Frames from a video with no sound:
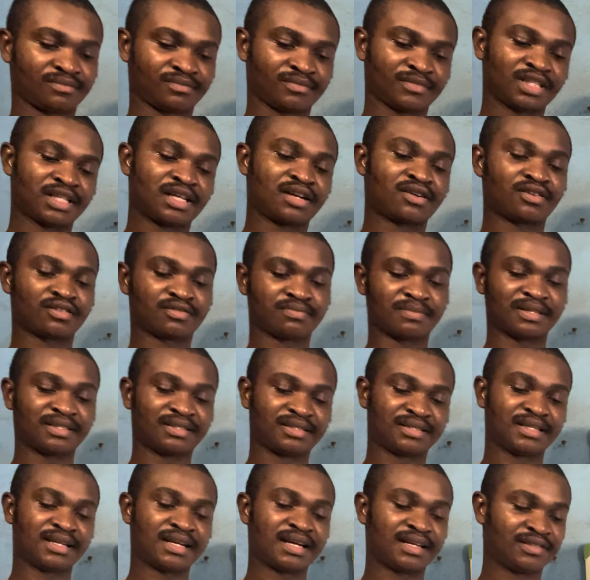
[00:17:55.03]
Lagos
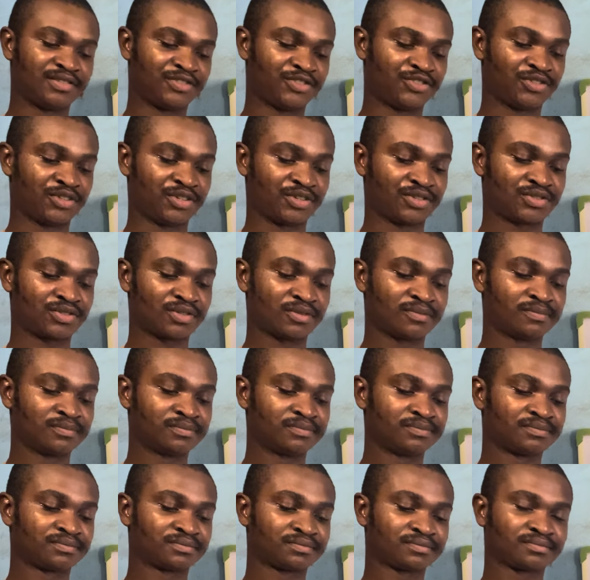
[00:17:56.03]
Magisterial District
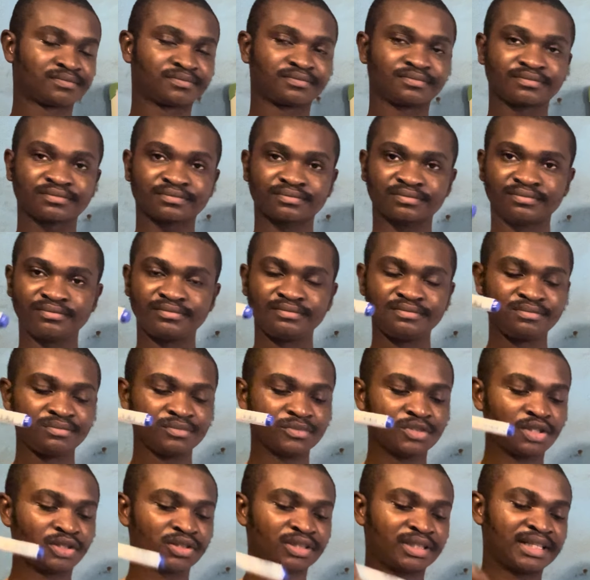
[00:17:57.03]

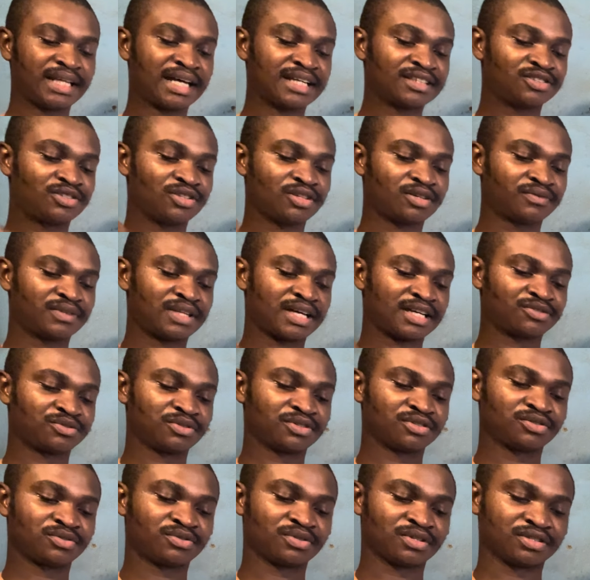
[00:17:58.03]
on the dash day of dash
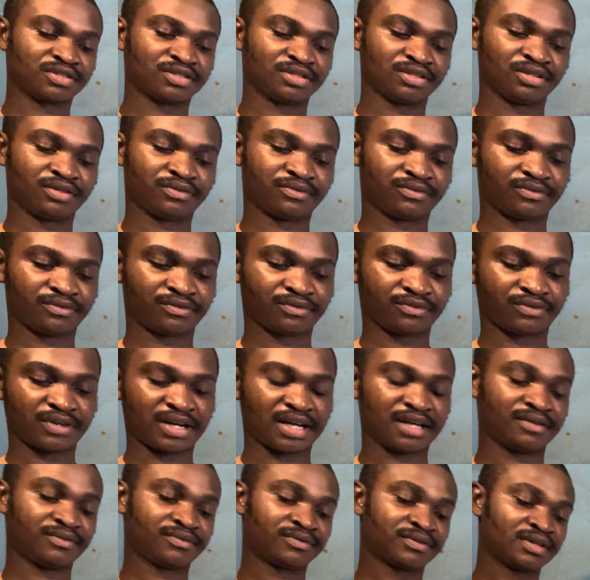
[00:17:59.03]

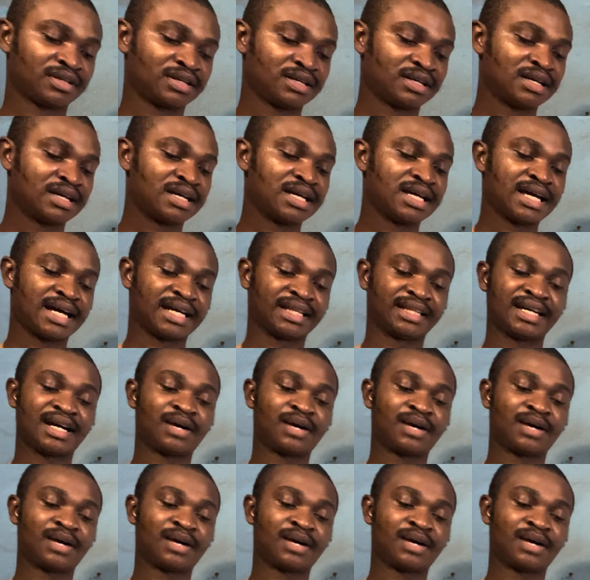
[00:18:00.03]
2025 at the